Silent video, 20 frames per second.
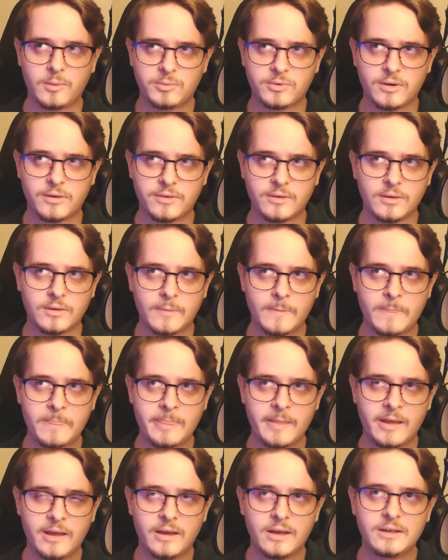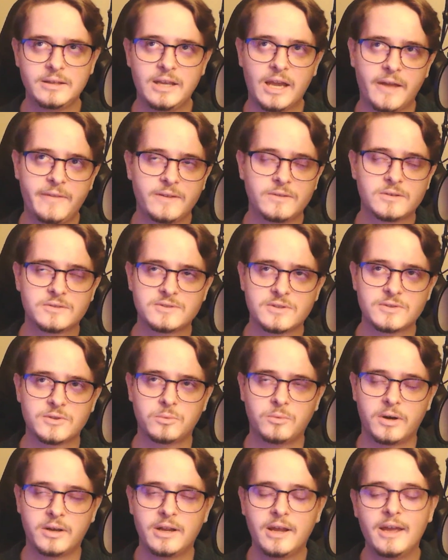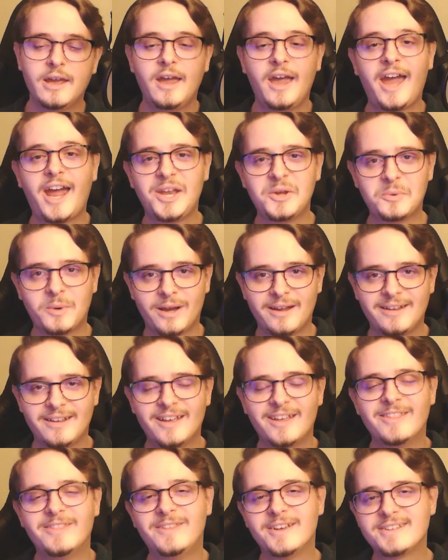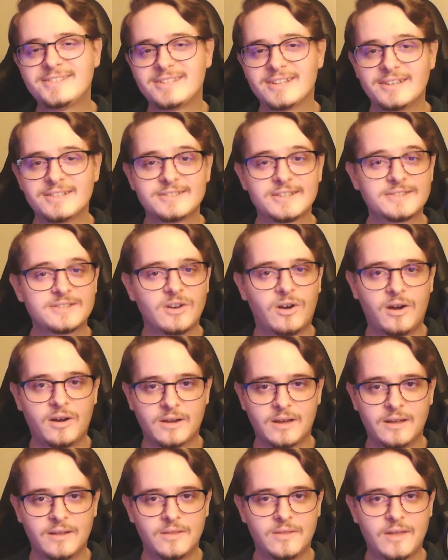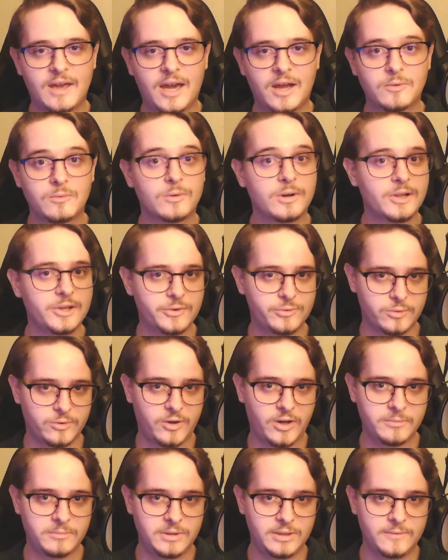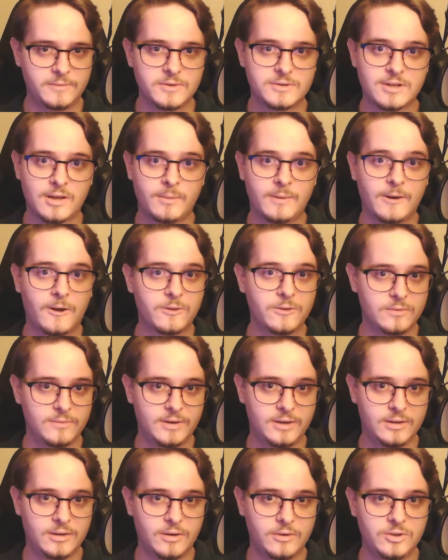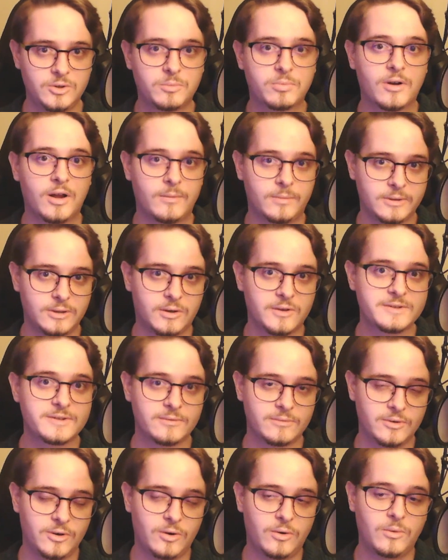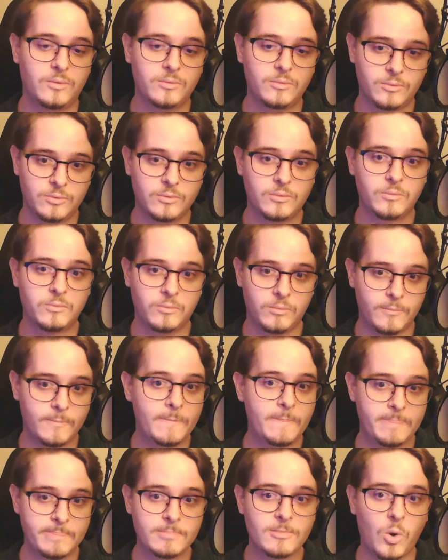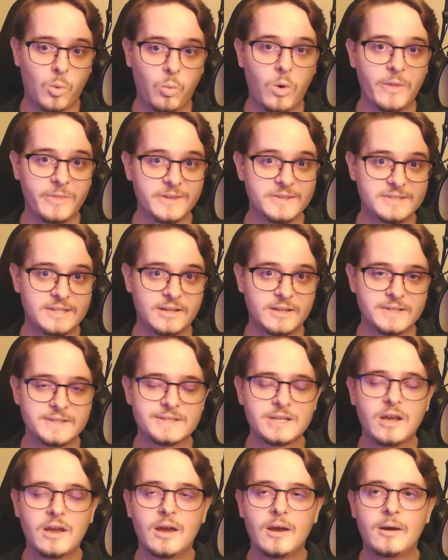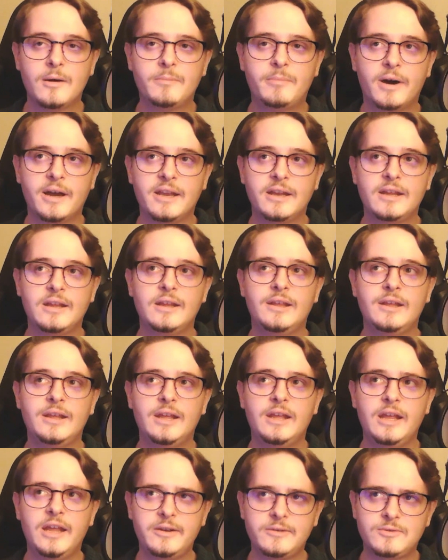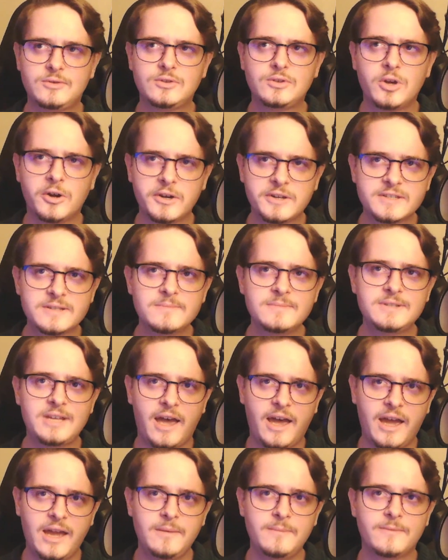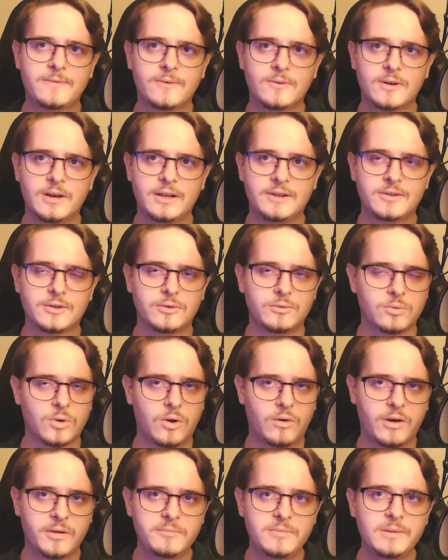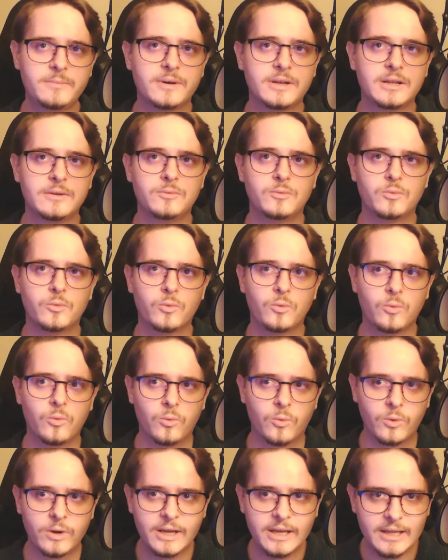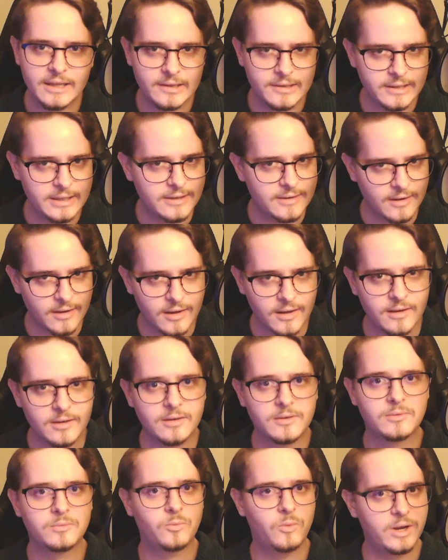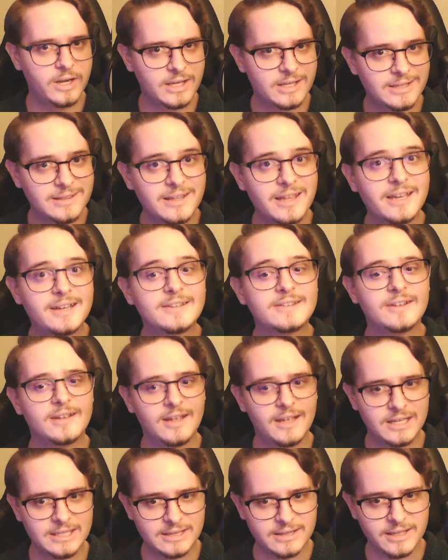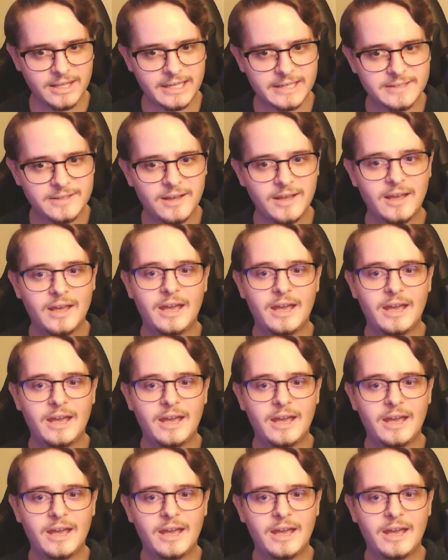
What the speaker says: I'm trying to think. Yeah, I think there's just the one. Anyway, this is a song that really grew on me. If you saw my other video, you probably also know what this is. But it took some time for it to grow on me, but it really did. When it clicked, it clicked.